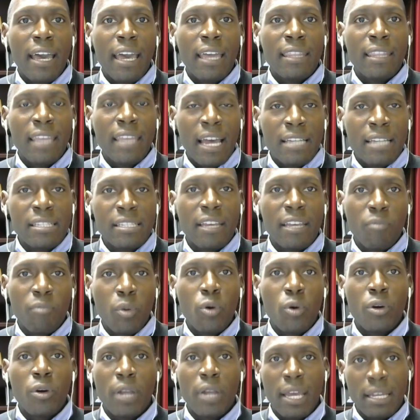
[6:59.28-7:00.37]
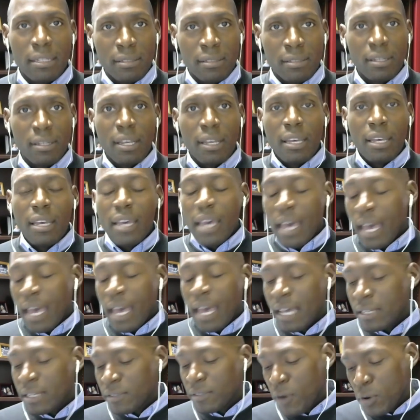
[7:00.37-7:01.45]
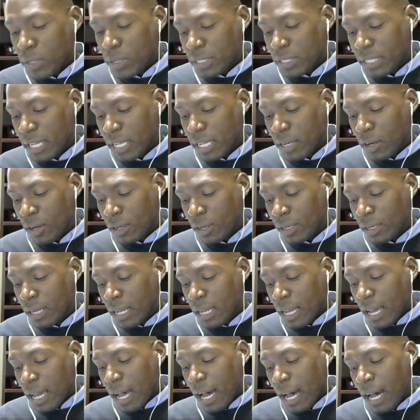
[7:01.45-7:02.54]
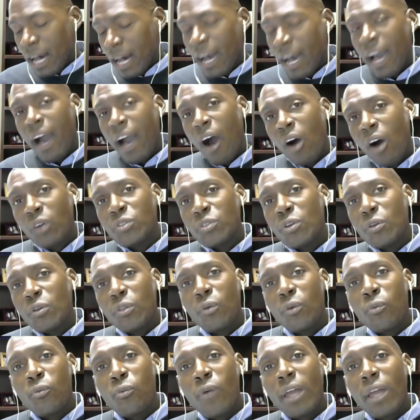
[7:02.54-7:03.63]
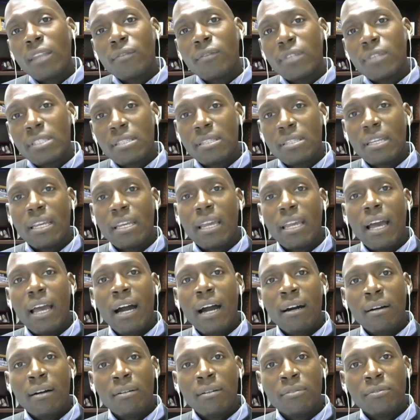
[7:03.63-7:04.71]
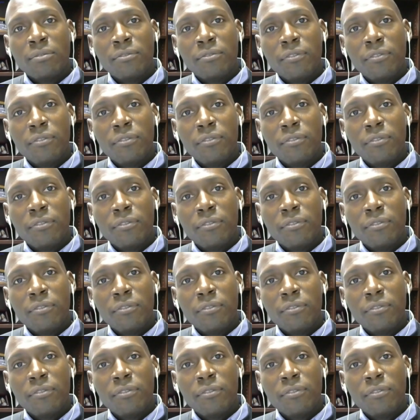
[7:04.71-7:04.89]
ICF board has focused in on. Also, the relevancy of